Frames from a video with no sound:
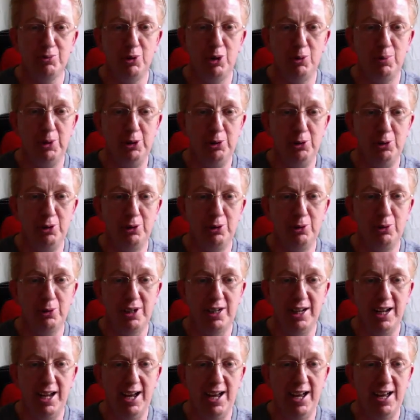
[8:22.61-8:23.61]
we'll be doing
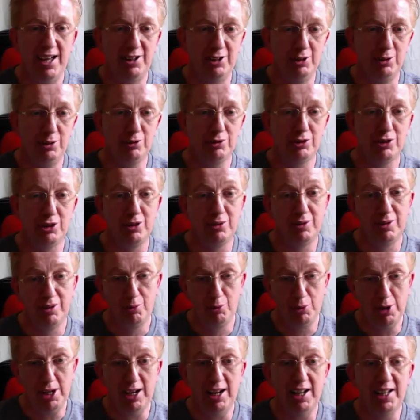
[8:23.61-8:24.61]
okay, and those are
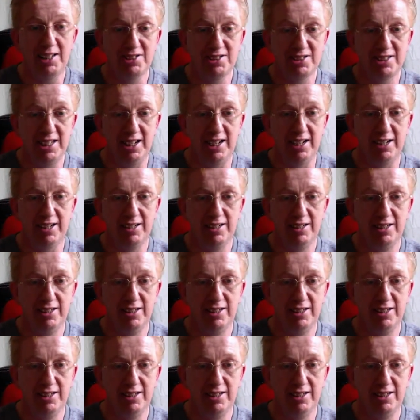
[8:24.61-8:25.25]
realistic,